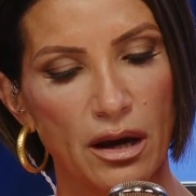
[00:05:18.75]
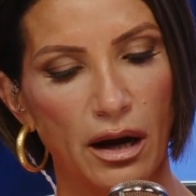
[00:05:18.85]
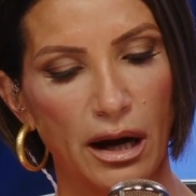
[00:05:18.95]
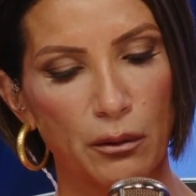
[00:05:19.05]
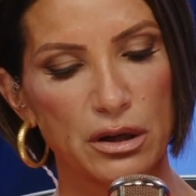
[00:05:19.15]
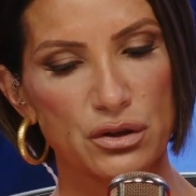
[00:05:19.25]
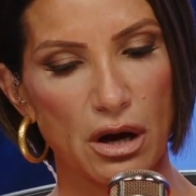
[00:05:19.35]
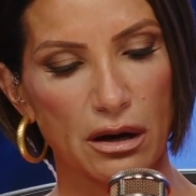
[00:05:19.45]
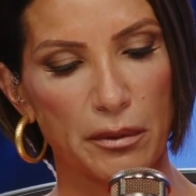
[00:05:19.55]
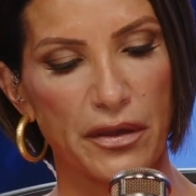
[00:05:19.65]
I want to
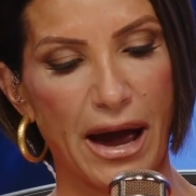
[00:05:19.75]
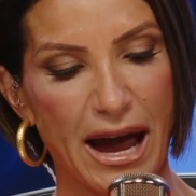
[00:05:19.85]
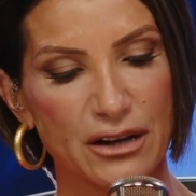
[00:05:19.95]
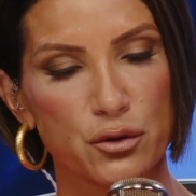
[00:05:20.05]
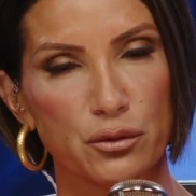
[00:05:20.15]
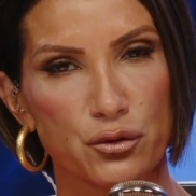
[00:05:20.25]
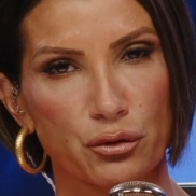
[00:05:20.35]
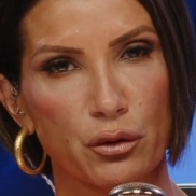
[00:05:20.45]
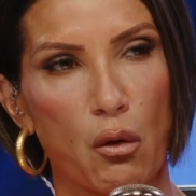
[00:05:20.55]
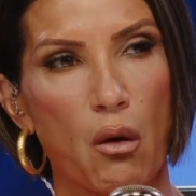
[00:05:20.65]
talk about the actual
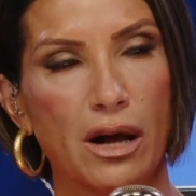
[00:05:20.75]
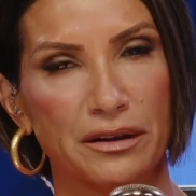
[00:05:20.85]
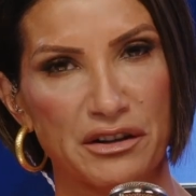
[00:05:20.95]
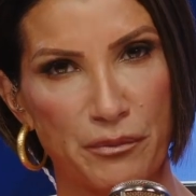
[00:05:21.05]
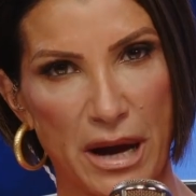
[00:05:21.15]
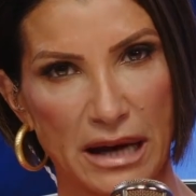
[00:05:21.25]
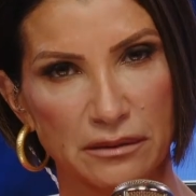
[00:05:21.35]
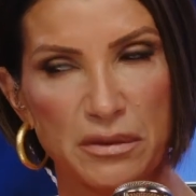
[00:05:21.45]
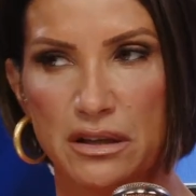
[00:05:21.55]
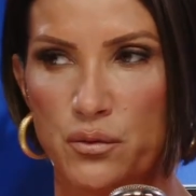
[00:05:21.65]
true equality of Patton,
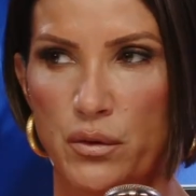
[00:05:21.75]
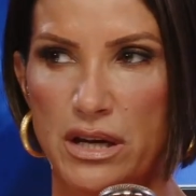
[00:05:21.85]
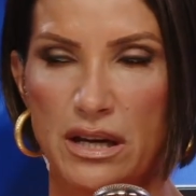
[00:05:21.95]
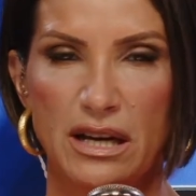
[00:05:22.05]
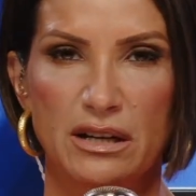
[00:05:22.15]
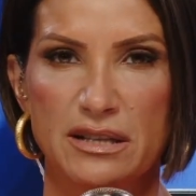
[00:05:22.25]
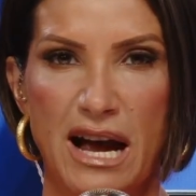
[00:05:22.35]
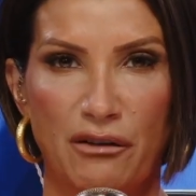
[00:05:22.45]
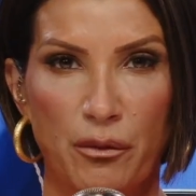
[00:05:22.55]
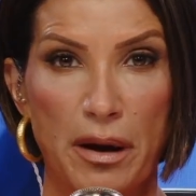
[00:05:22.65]
because here it's
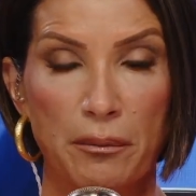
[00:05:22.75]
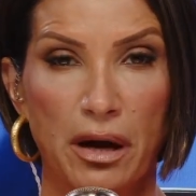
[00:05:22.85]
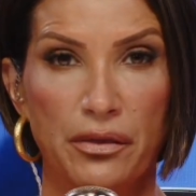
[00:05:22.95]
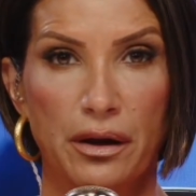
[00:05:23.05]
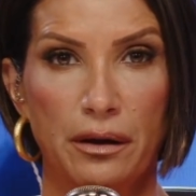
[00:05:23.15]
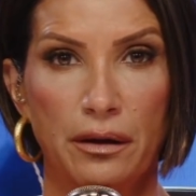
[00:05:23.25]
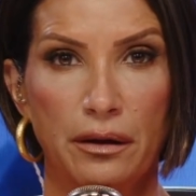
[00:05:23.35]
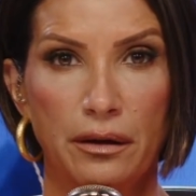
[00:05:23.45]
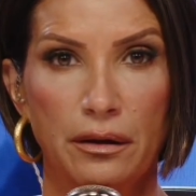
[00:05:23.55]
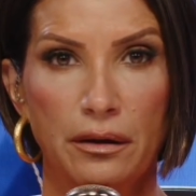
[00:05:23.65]
Alphabet Month.
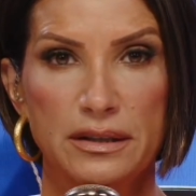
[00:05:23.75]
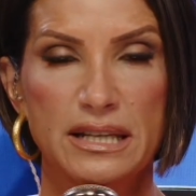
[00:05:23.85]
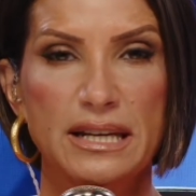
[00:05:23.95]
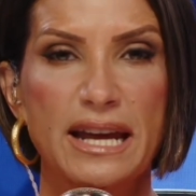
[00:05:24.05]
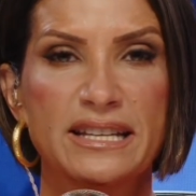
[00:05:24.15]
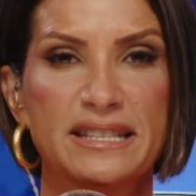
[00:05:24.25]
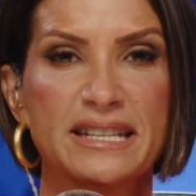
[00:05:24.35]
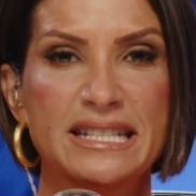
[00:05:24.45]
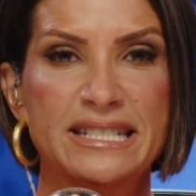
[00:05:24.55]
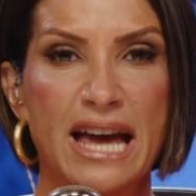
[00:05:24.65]
D-Day gets
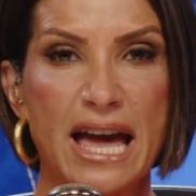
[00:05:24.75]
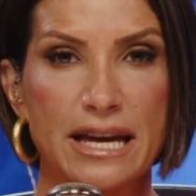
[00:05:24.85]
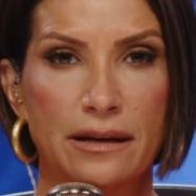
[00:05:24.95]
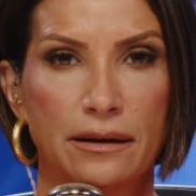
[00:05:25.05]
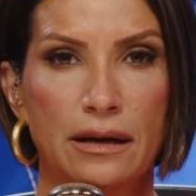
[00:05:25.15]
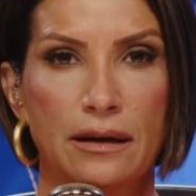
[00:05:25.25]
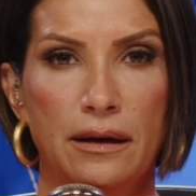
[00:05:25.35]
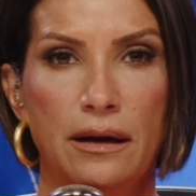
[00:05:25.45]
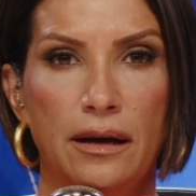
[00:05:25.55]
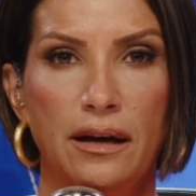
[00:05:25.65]
a day.
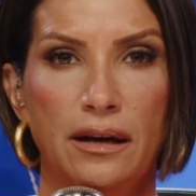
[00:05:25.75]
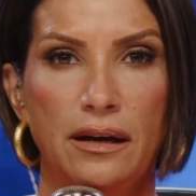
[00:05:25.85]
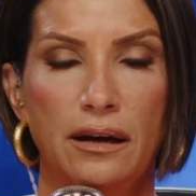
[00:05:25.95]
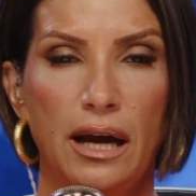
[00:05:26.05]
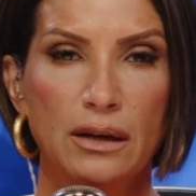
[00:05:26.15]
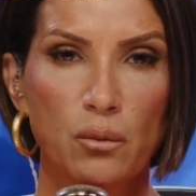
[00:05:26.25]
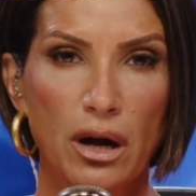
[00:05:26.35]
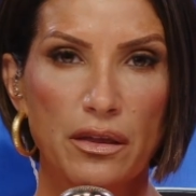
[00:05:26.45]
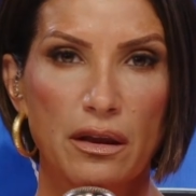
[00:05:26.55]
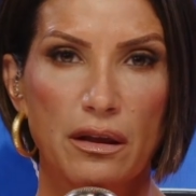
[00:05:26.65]
And
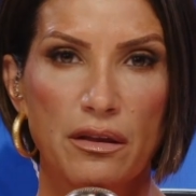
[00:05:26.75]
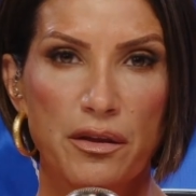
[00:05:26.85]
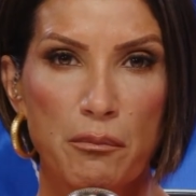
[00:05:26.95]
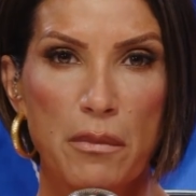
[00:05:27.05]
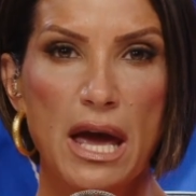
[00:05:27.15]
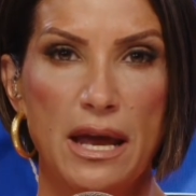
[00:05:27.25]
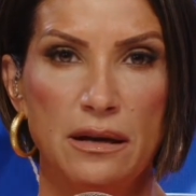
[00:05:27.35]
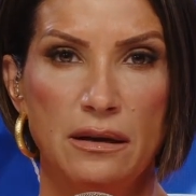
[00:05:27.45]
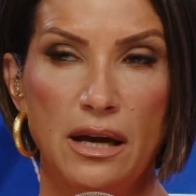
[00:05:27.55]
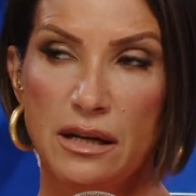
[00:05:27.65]
what the
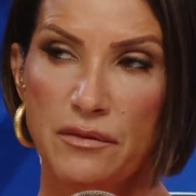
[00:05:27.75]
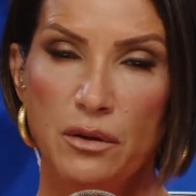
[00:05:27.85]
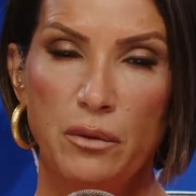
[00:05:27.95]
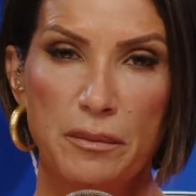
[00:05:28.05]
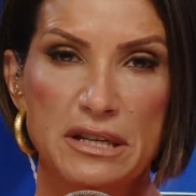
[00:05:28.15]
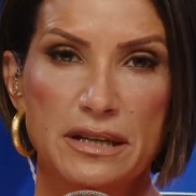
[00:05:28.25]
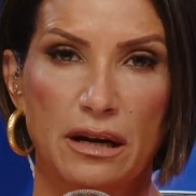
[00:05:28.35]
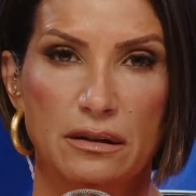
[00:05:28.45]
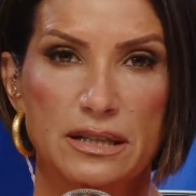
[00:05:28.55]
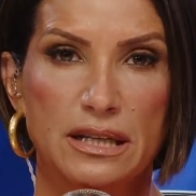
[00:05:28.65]
men and even the women did
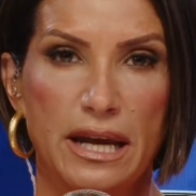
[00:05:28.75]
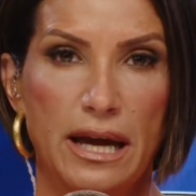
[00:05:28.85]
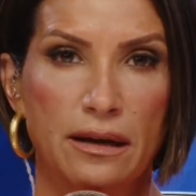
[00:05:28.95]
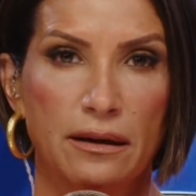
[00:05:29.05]
on D-Day.